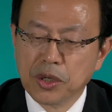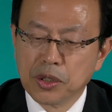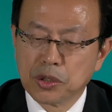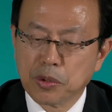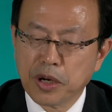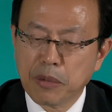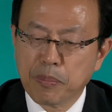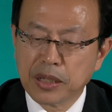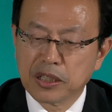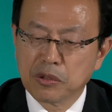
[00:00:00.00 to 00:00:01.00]
through a
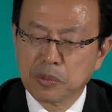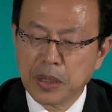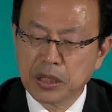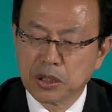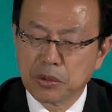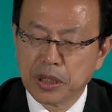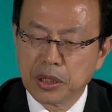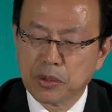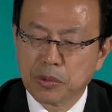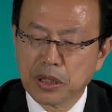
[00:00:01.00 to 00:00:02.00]

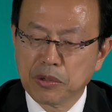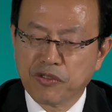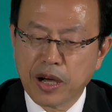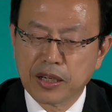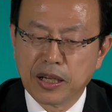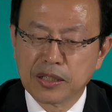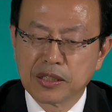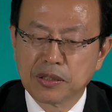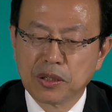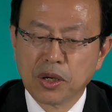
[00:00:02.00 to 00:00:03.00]
participatory green
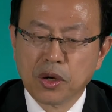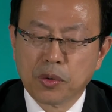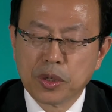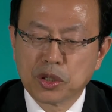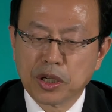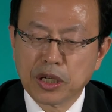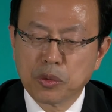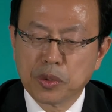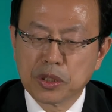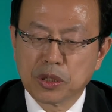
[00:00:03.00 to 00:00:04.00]
finance, which
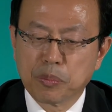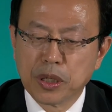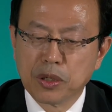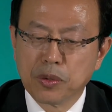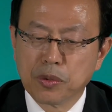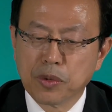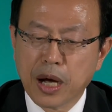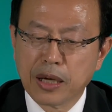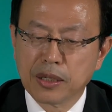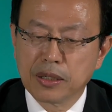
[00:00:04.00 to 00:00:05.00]
linked with the Penghu
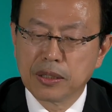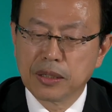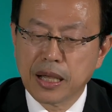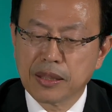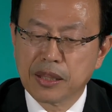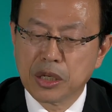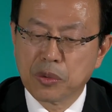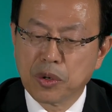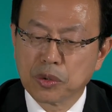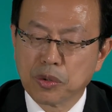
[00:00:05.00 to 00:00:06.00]
Island Net
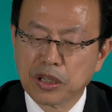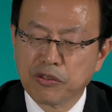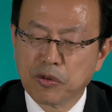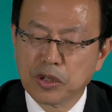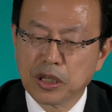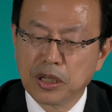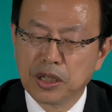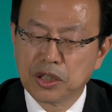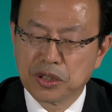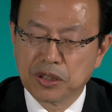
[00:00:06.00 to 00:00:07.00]
Zero 2040
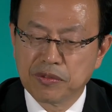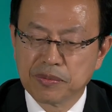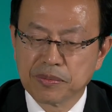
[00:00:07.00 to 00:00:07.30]
initiative.